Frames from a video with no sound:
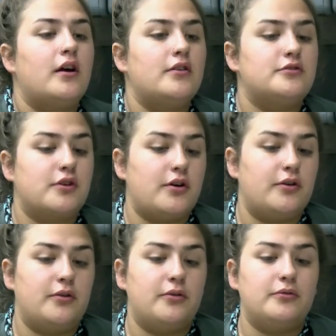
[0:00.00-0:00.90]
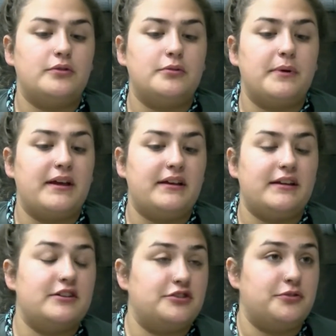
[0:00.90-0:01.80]
So to make
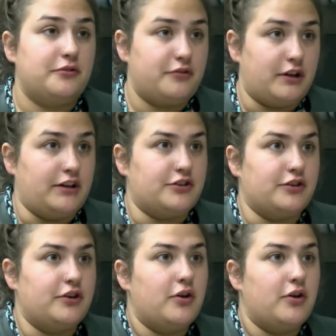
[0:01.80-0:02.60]
an issue of the Lantern,